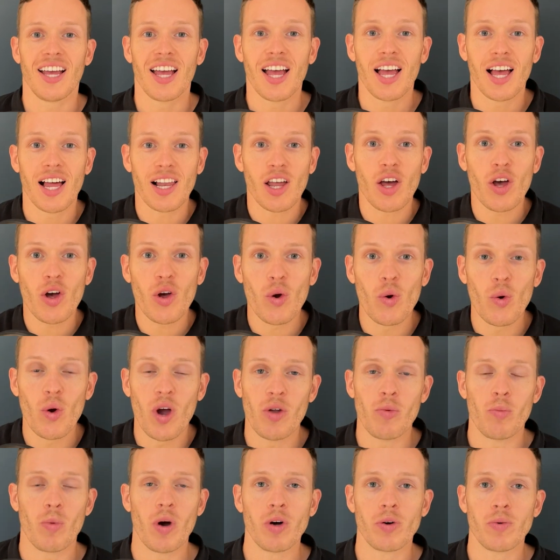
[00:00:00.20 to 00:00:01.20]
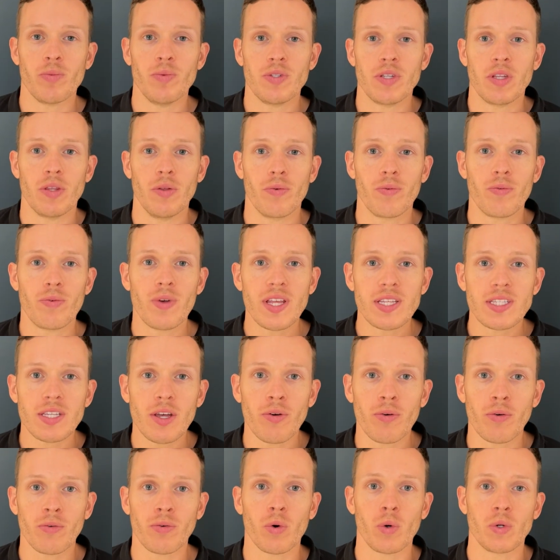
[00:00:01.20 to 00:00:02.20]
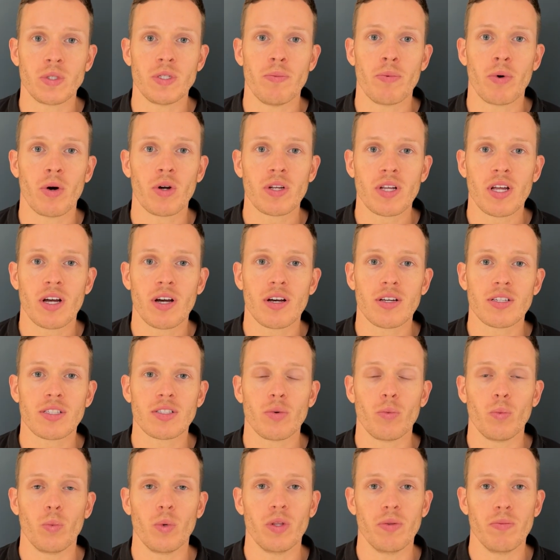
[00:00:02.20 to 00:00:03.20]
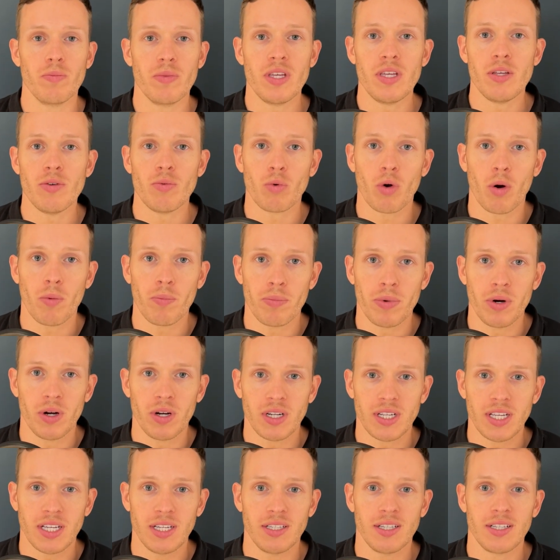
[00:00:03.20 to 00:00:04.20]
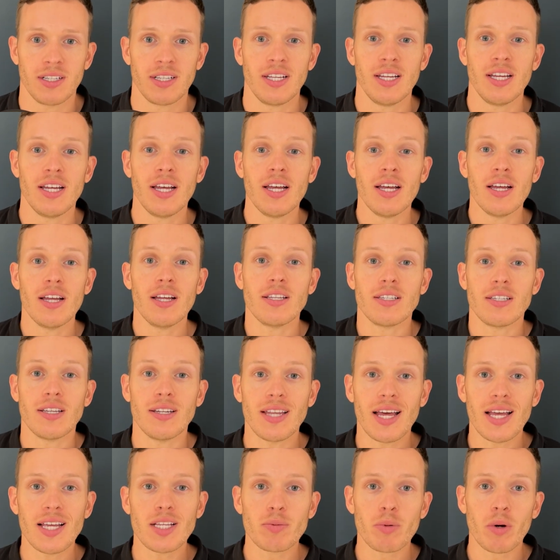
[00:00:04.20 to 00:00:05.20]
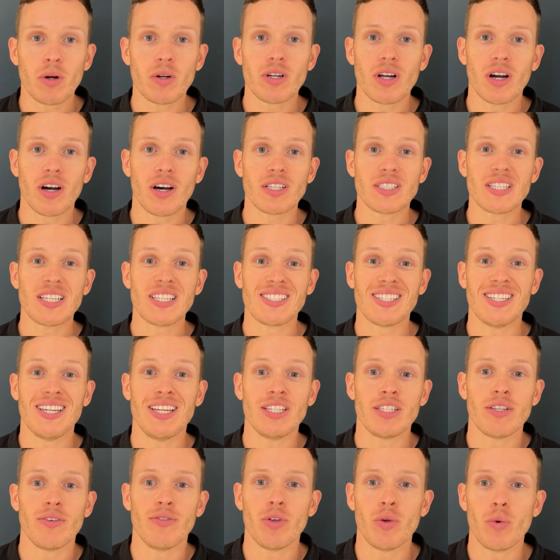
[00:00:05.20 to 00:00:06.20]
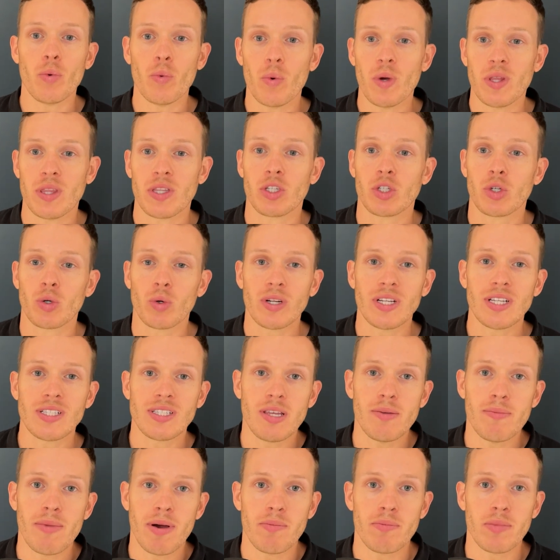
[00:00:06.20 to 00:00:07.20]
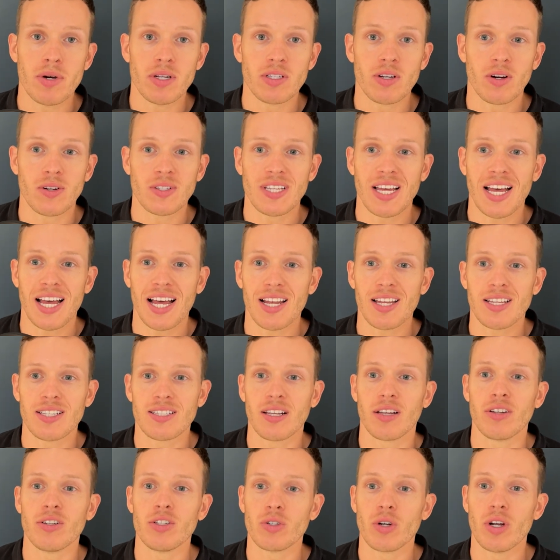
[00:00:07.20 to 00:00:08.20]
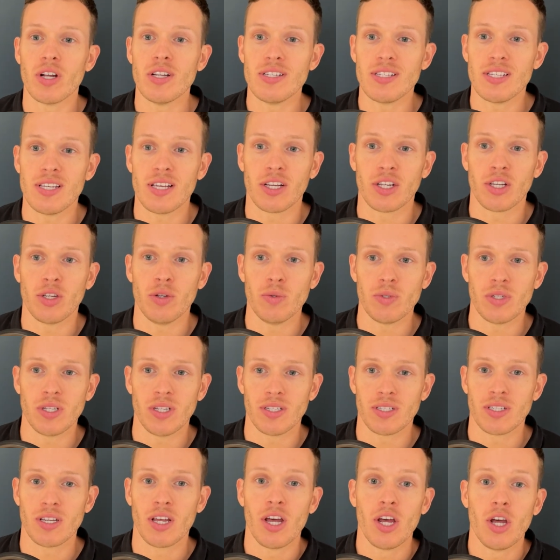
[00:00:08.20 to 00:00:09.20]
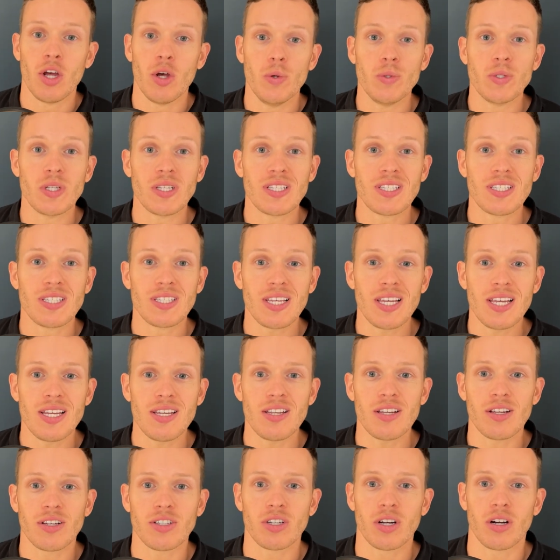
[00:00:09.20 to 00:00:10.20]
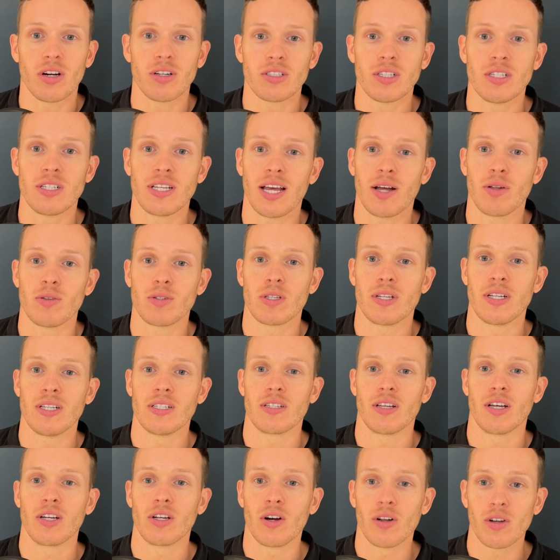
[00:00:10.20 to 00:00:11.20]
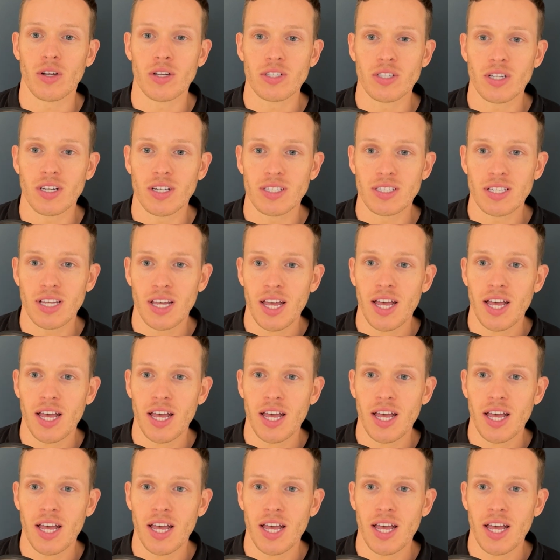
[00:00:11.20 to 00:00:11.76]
Hello and welcome to the Fit Over 40 podcast with me, Rob Burkhead. Today's podcast is an interview with Trinity member Dr Alessandra De Acutis, who's a senior chartered counselling psychologist